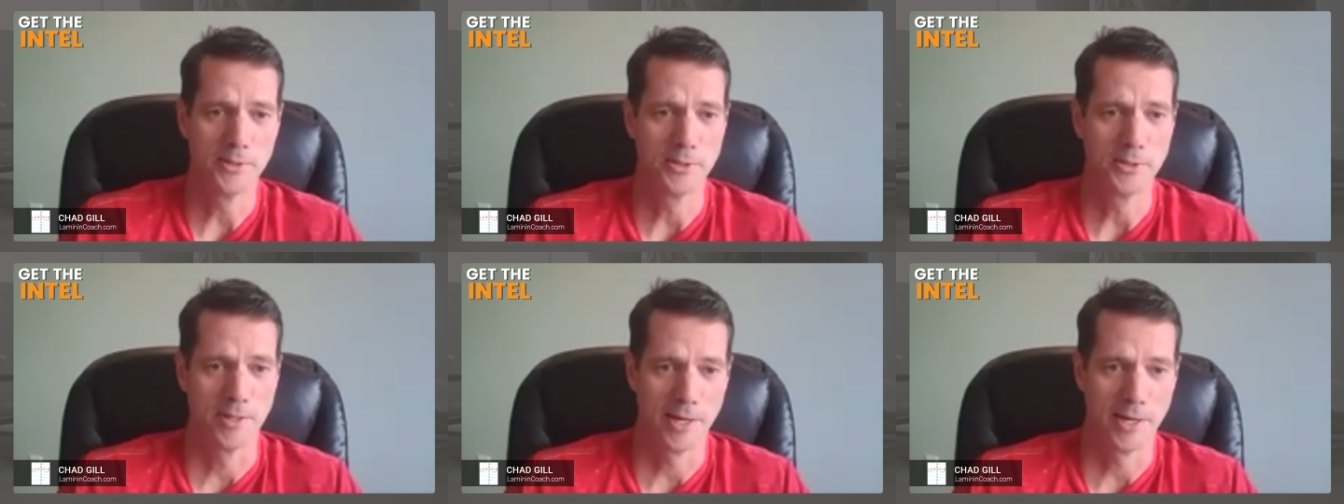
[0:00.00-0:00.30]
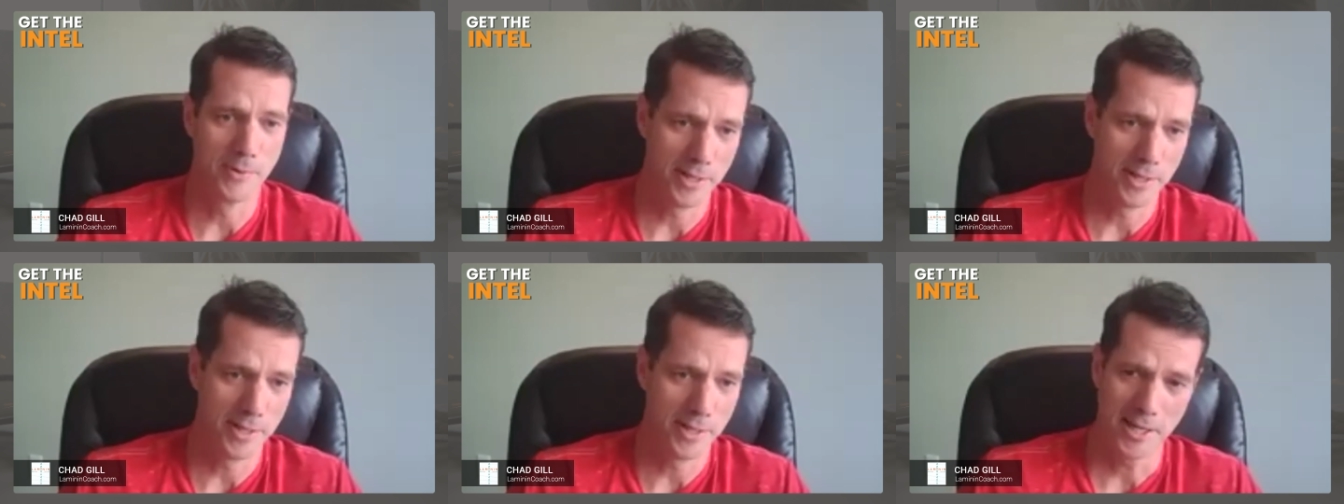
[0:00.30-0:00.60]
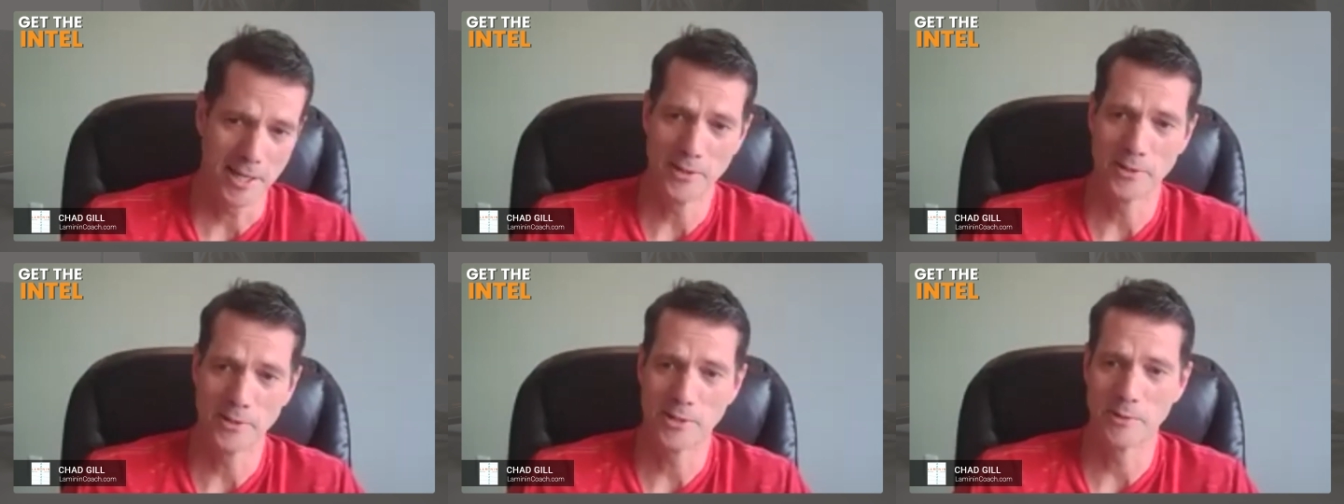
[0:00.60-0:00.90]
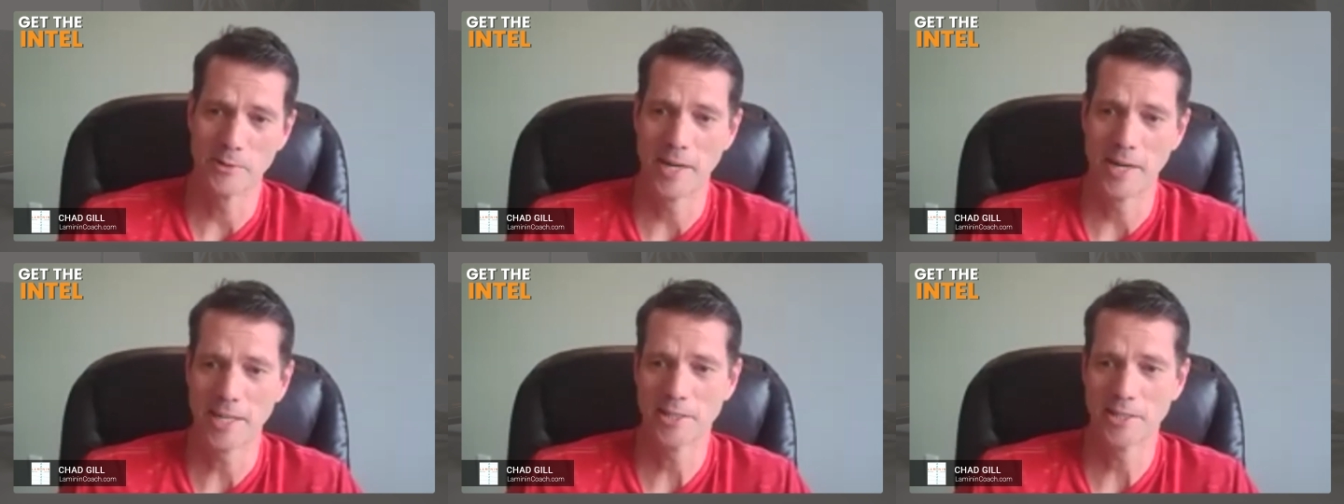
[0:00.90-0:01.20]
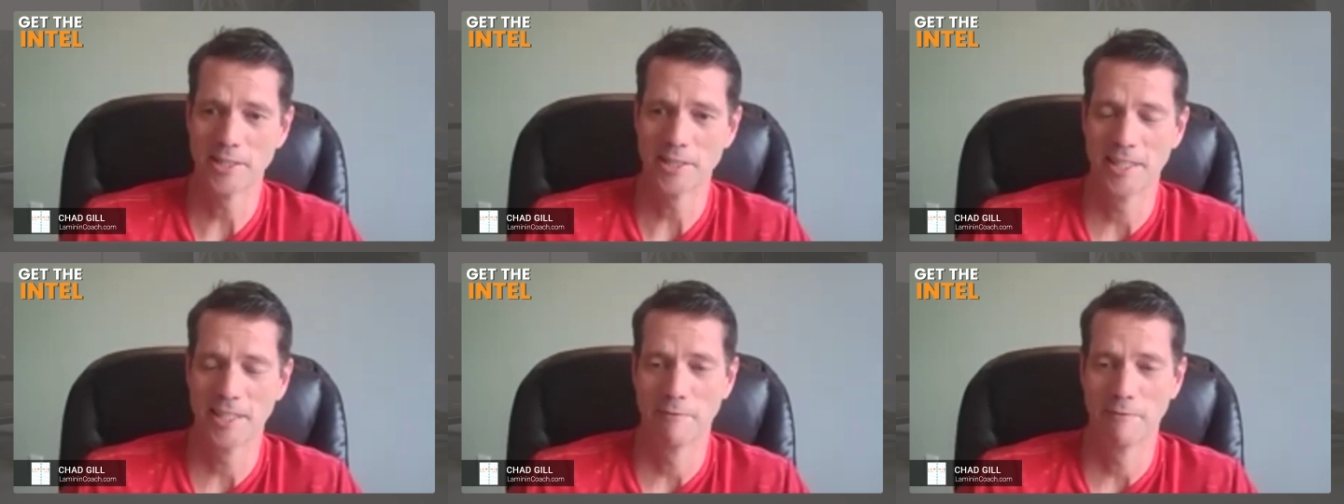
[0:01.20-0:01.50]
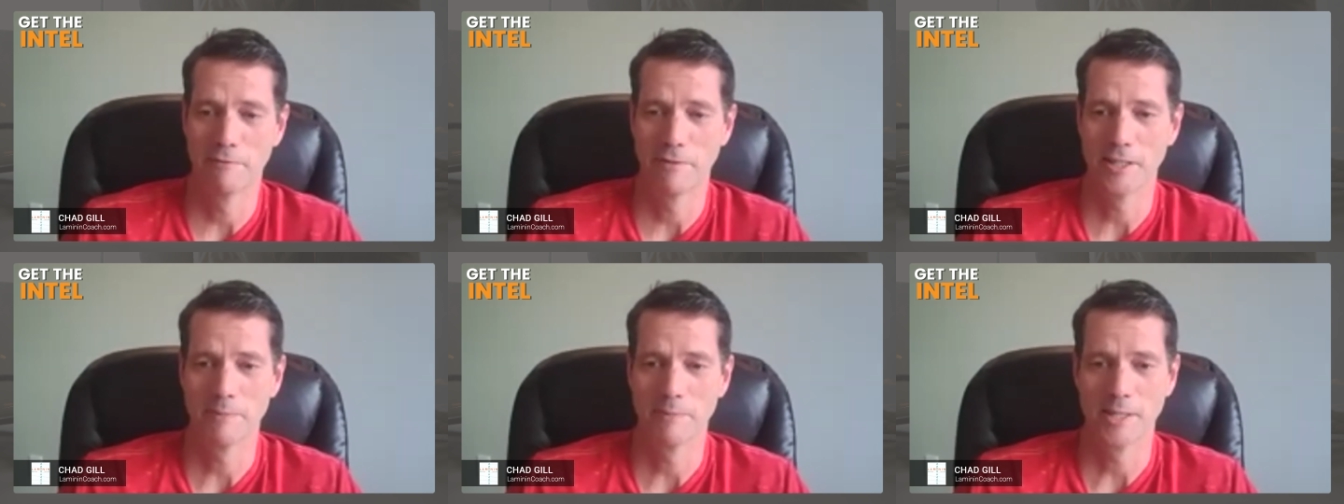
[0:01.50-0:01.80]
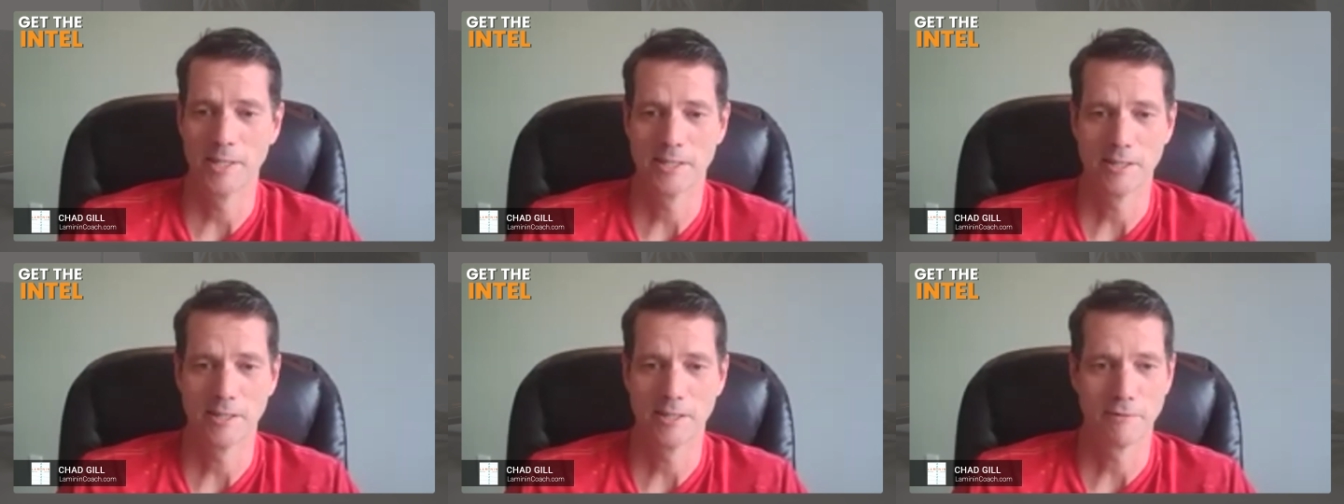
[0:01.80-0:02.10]
So I went the other direction and found
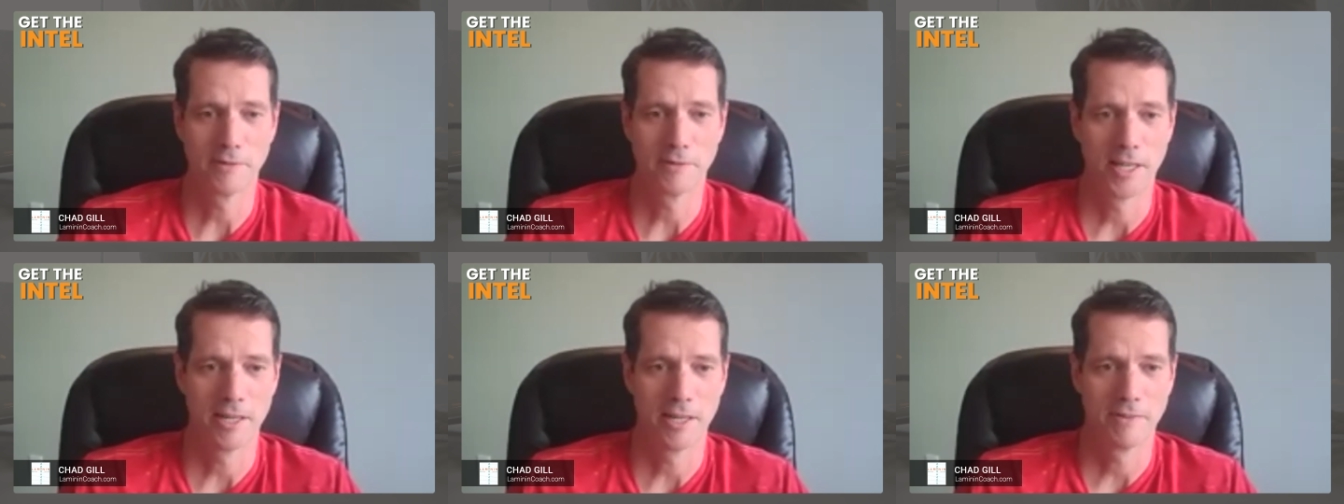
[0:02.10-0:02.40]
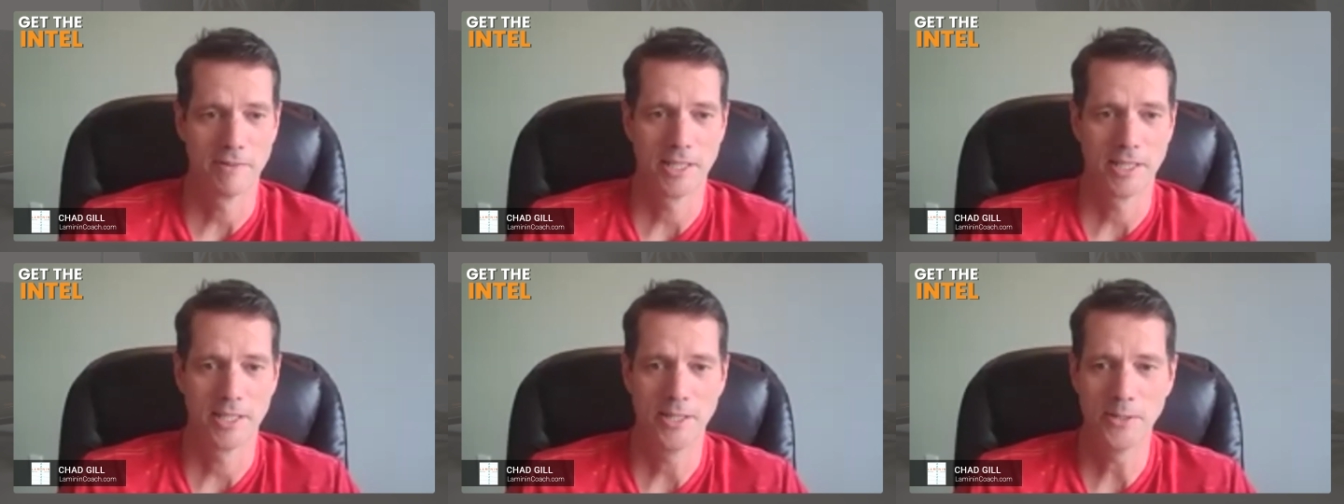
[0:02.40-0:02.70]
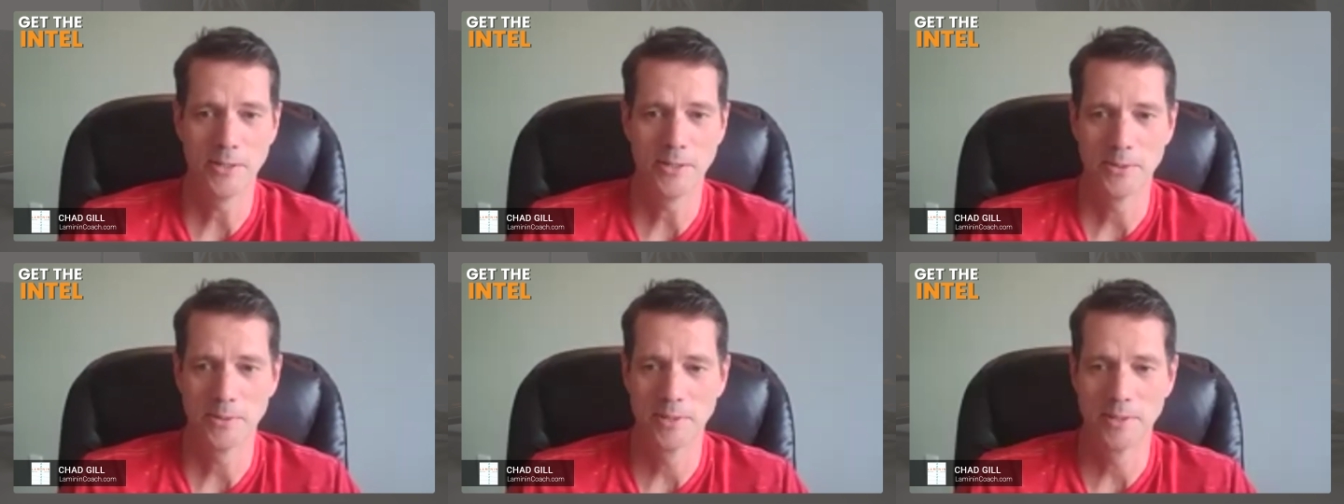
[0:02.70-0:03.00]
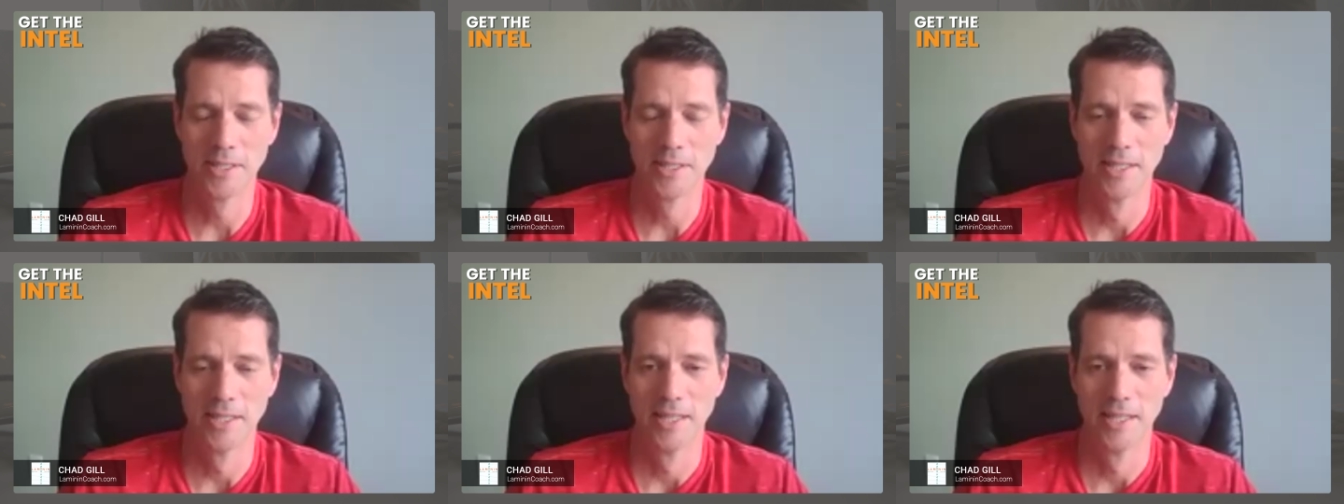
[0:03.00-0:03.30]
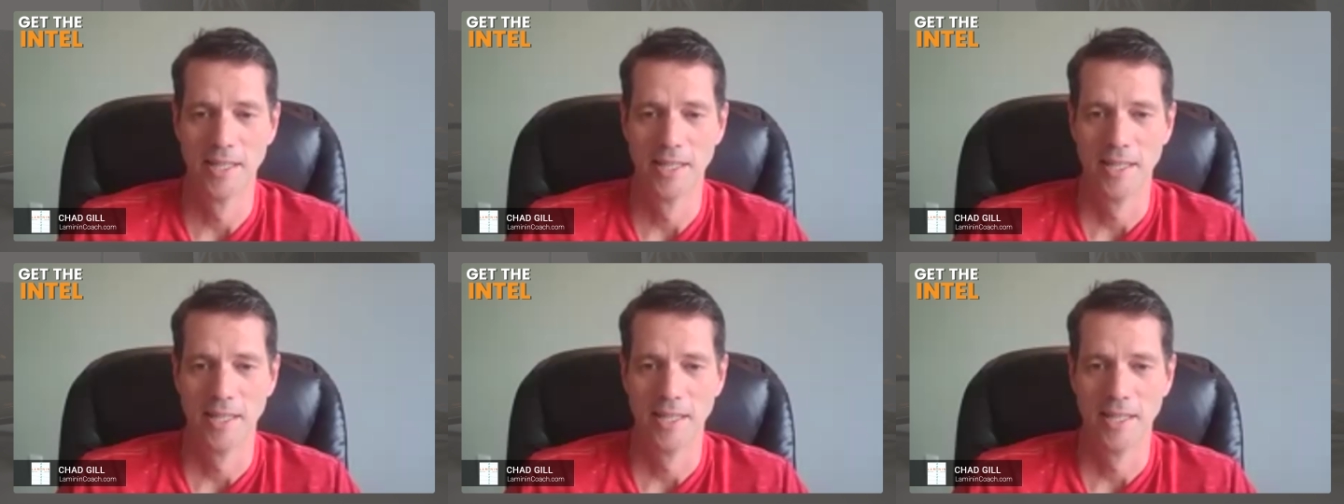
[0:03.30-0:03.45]
myself kind of alone